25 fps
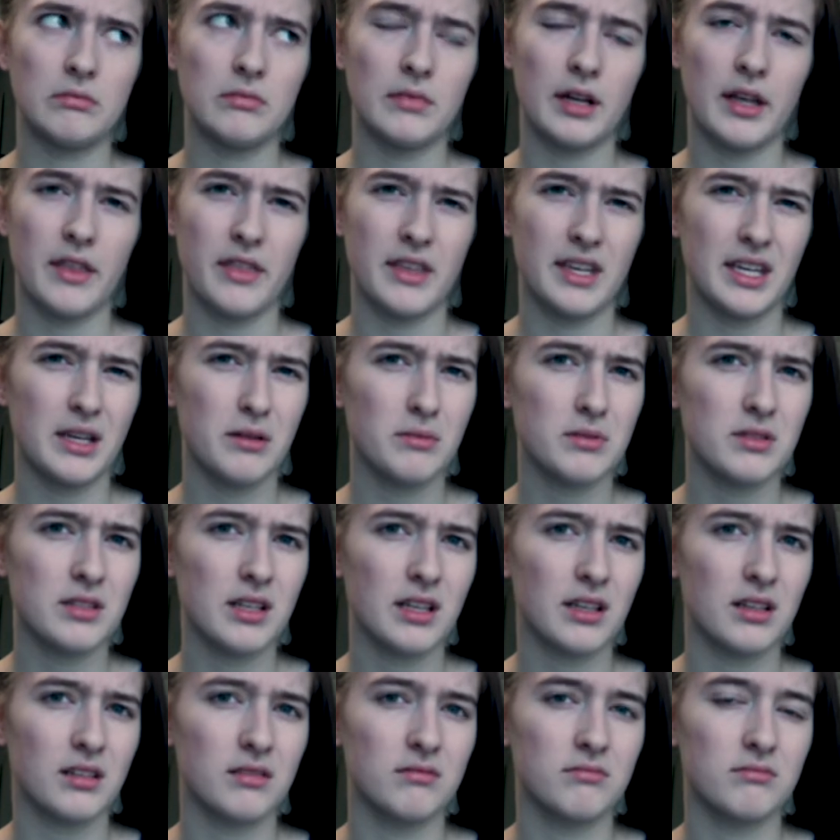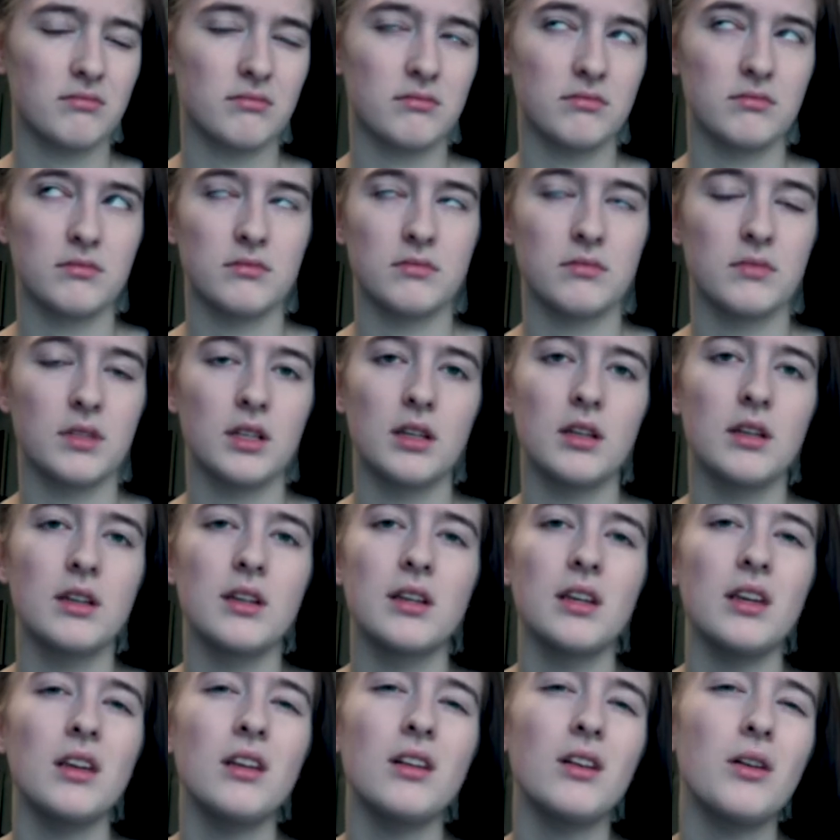I think it was like,
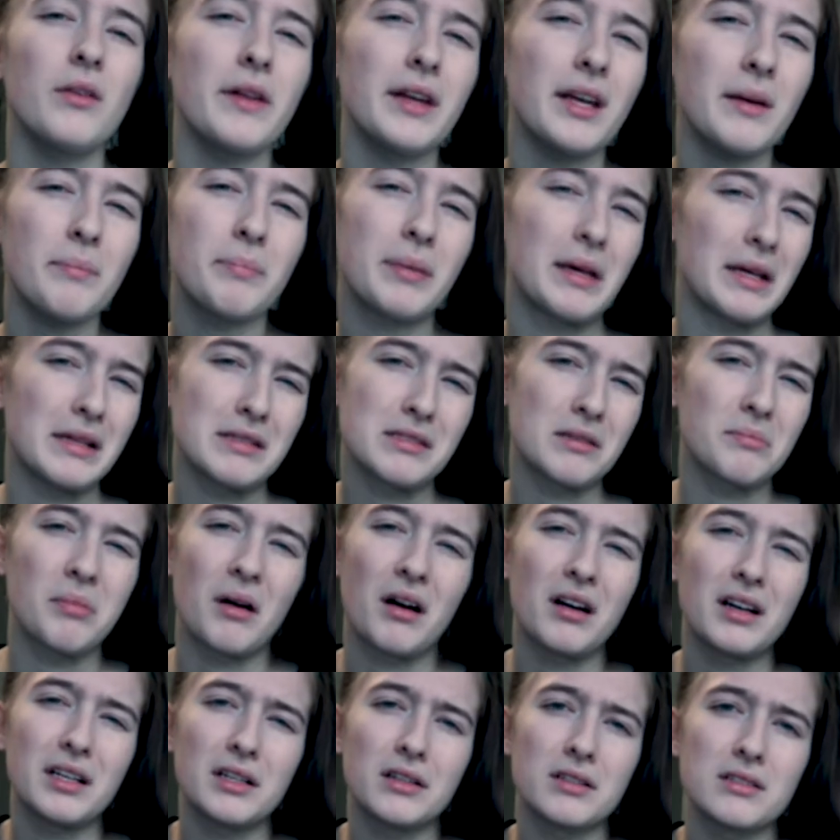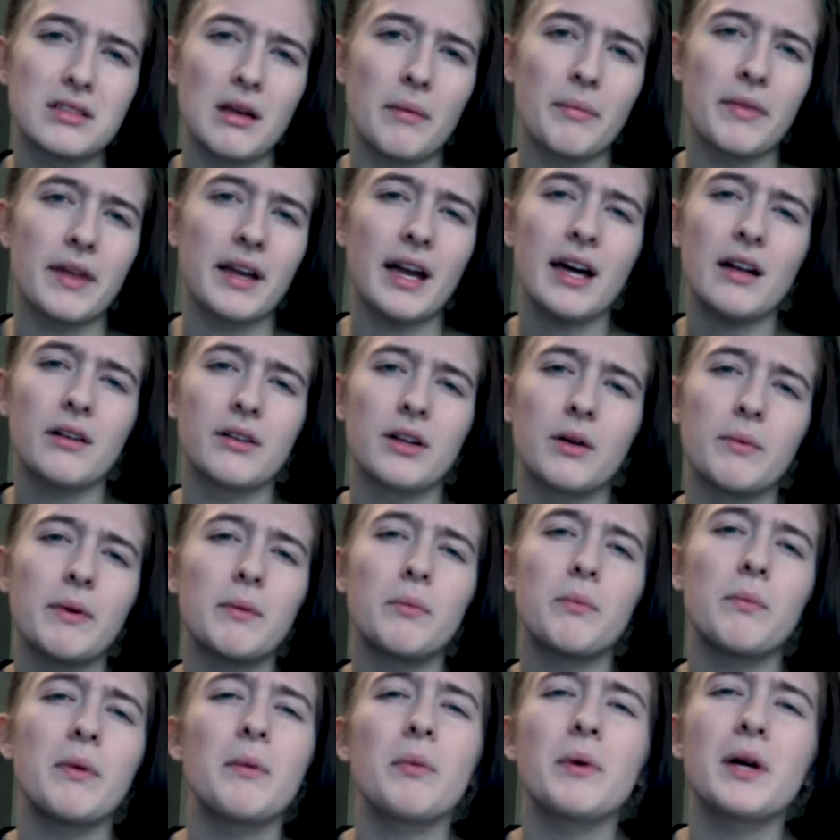you know, like a pizza party or something. I don't know,
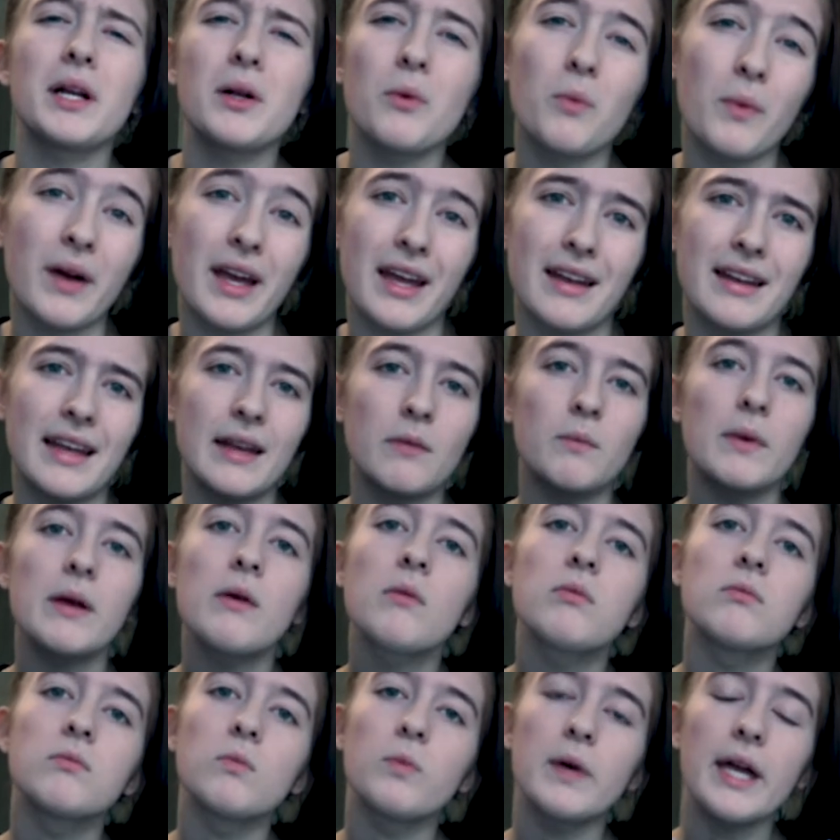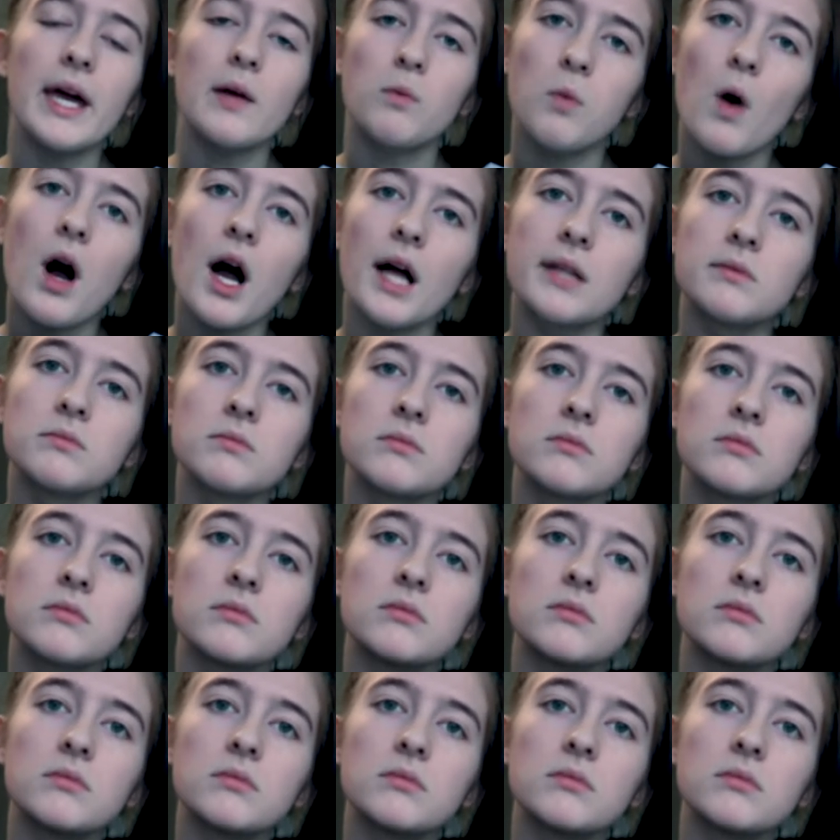we, we were gonna win, and we, we had won.